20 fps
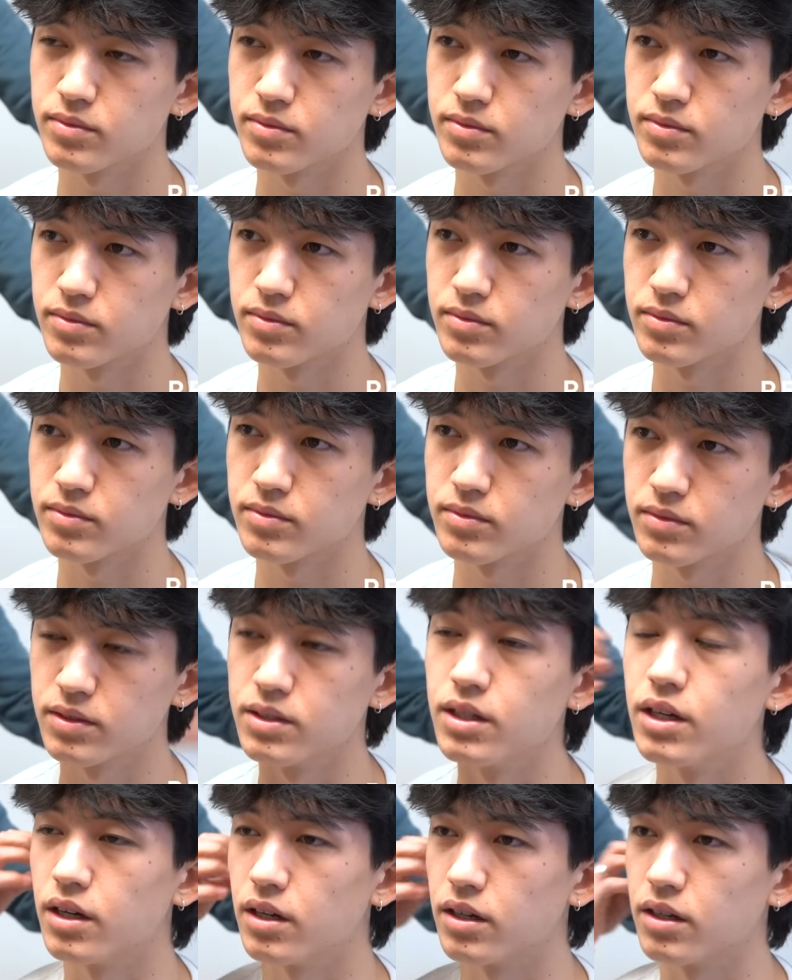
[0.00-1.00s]

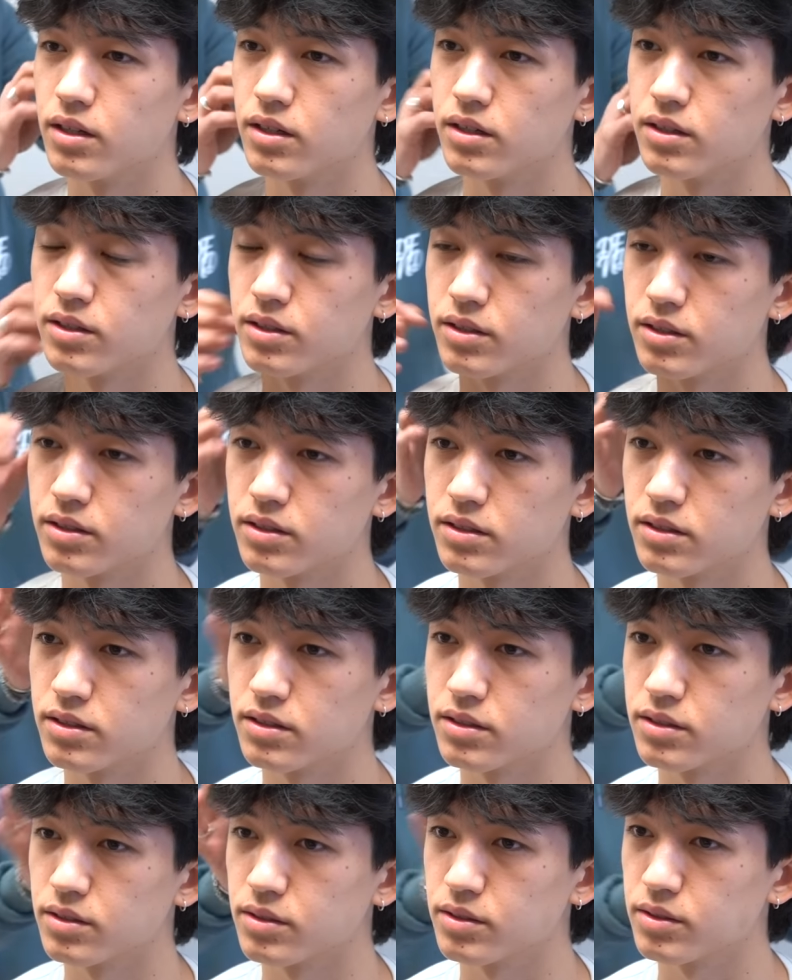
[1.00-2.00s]

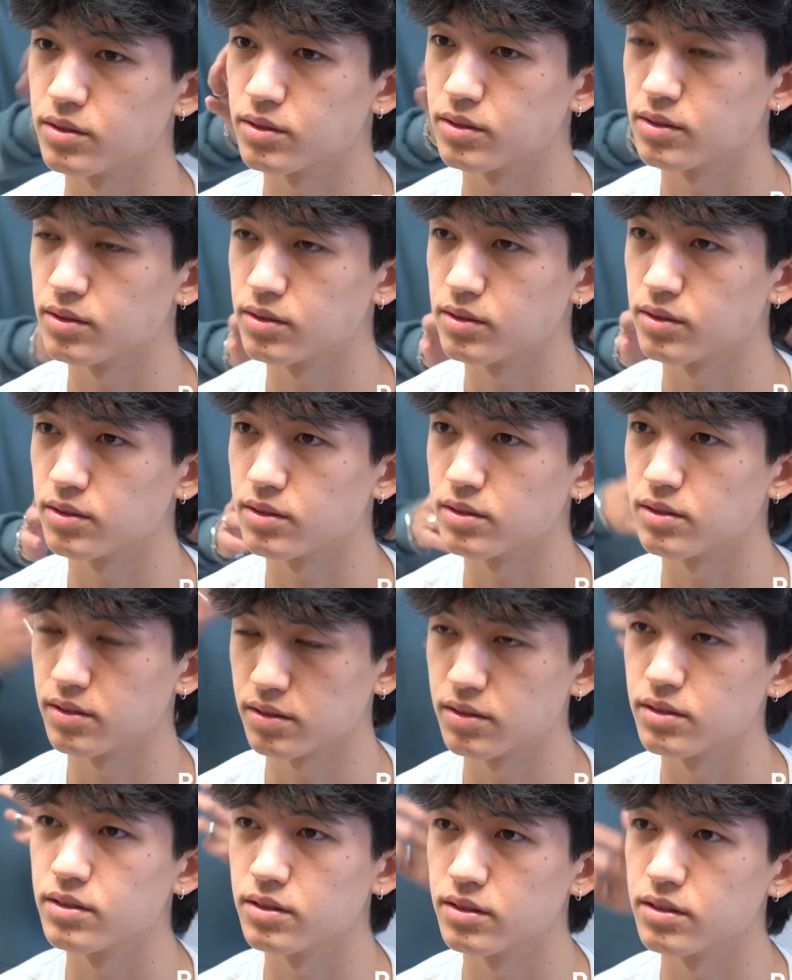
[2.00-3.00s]

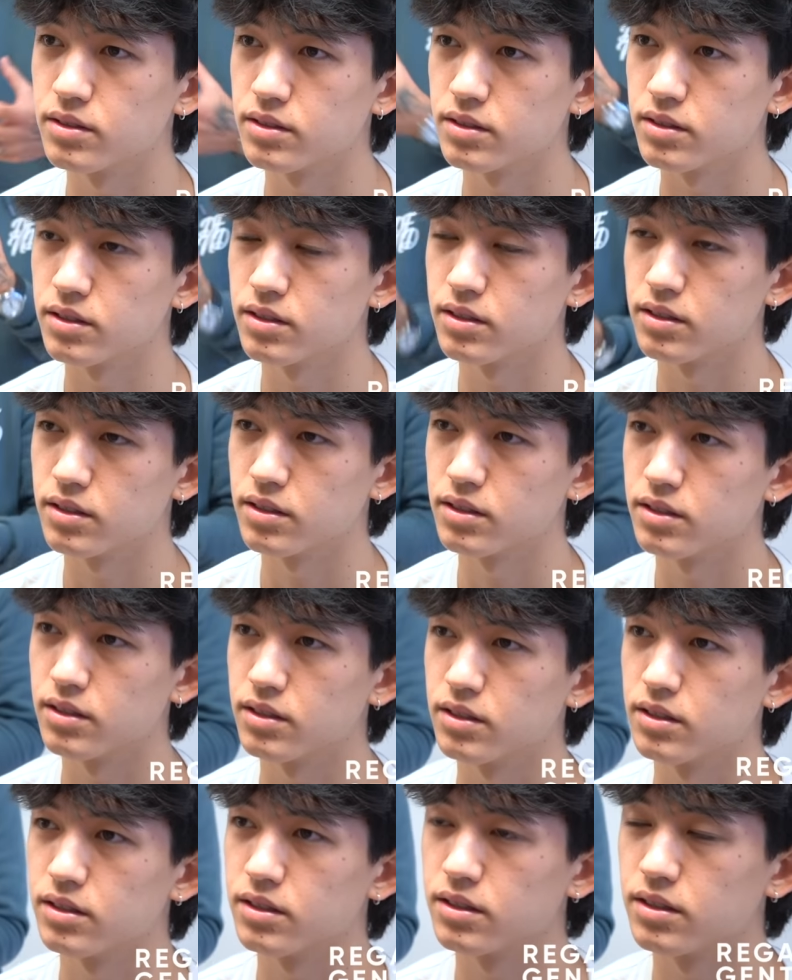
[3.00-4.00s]

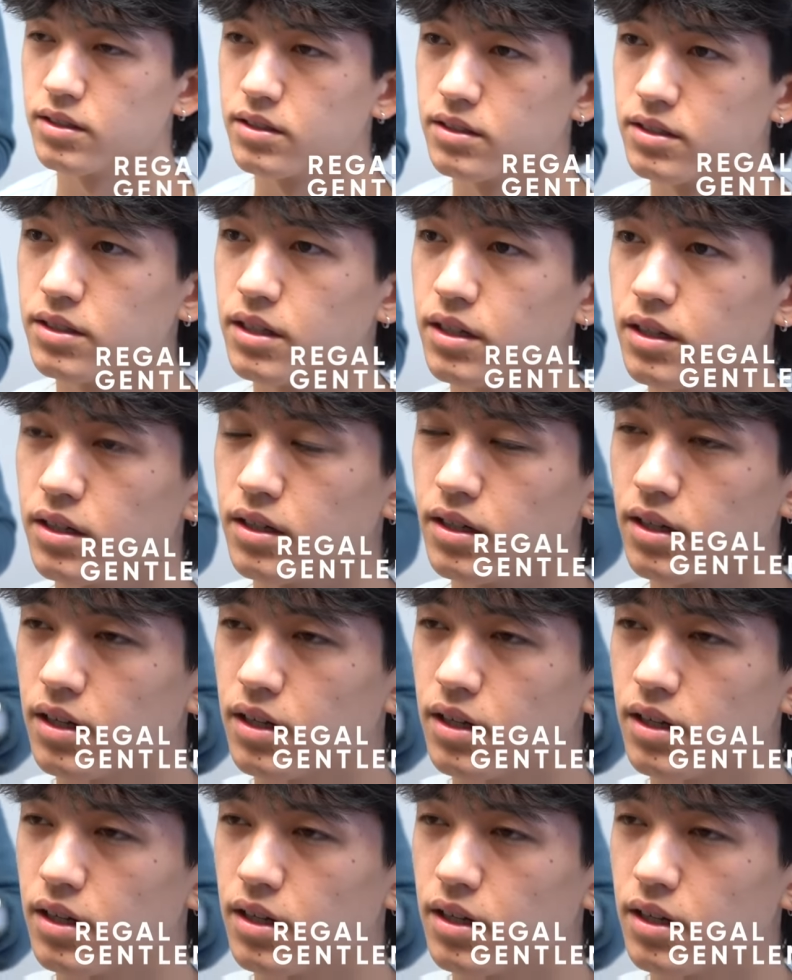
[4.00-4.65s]
This person isn't speaking.